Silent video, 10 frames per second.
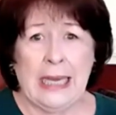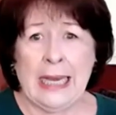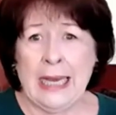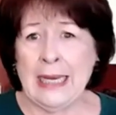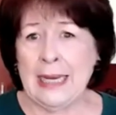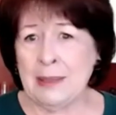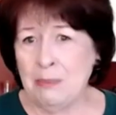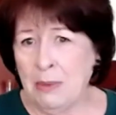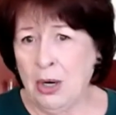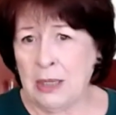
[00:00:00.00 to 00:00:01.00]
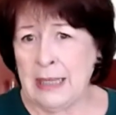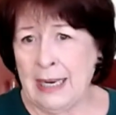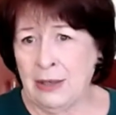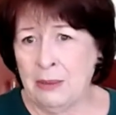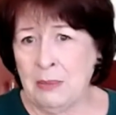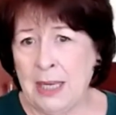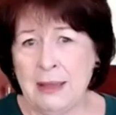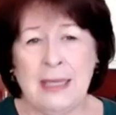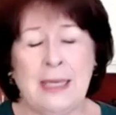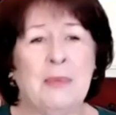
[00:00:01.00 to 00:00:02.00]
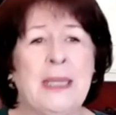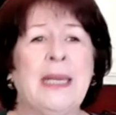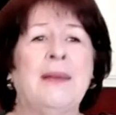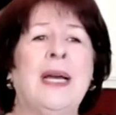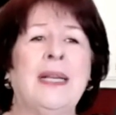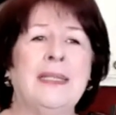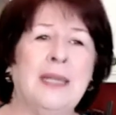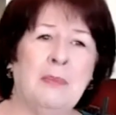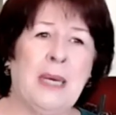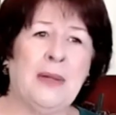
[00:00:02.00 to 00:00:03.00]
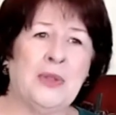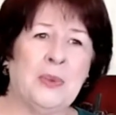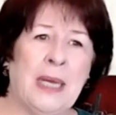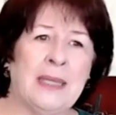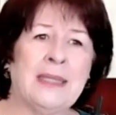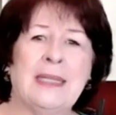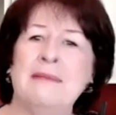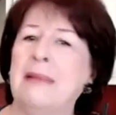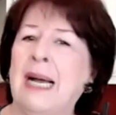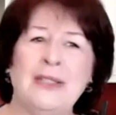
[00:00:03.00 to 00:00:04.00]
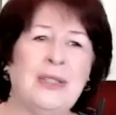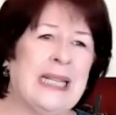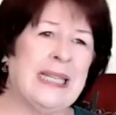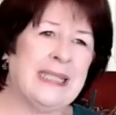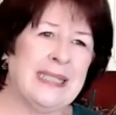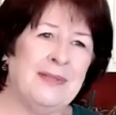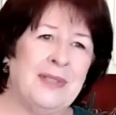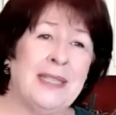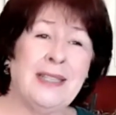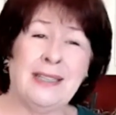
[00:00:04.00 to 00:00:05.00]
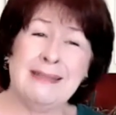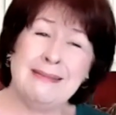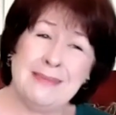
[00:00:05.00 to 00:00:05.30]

And I can mark that on my thing, but then I've got to dump out the rest. And I just like to leave it in there.